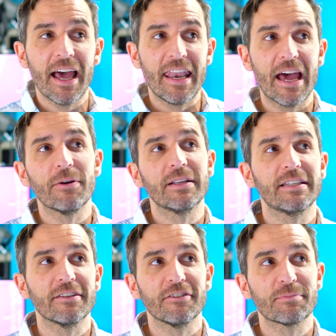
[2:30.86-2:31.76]
and now it
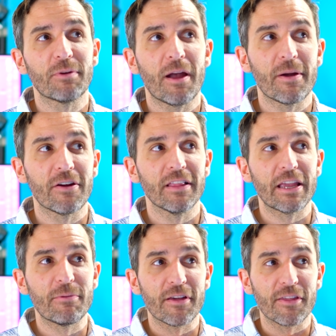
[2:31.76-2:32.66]
deals
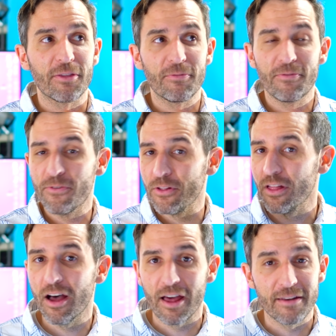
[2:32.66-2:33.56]
primarily with
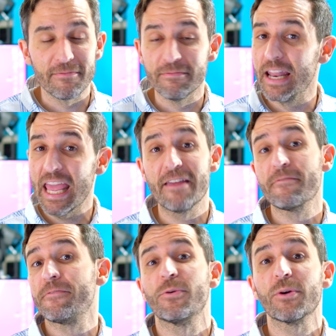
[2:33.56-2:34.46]
full-on
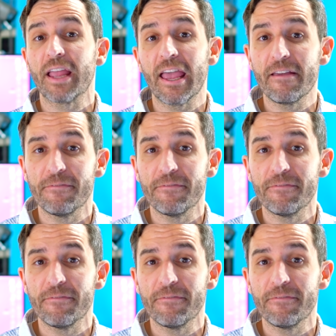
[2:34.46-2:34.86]
native four K